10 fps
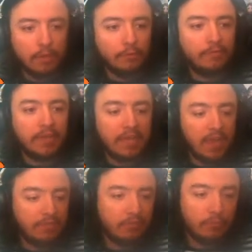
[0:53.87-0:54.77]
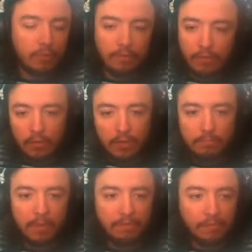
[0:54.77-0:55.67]
Like loads of like history of the
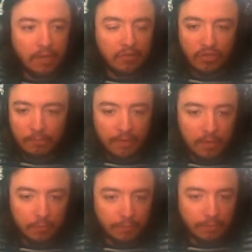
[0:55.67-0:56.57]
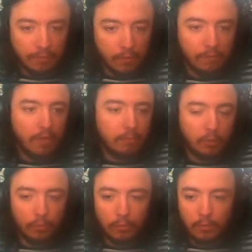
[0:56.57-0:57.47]
like big flagship titles and stuff. That'd be
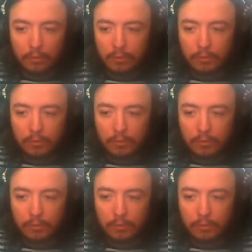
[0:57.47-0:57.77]
cool.